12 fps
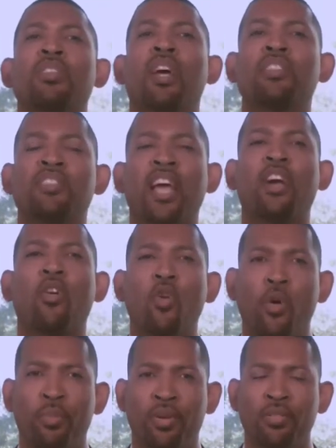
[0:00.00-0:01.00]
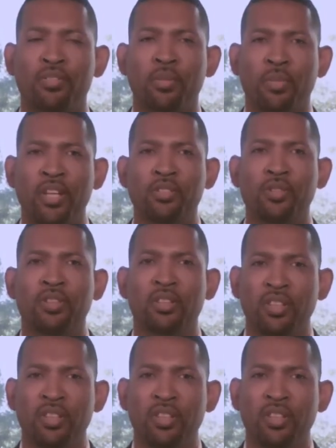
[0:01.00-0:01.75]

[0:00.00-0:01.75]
contact corporate to make sure that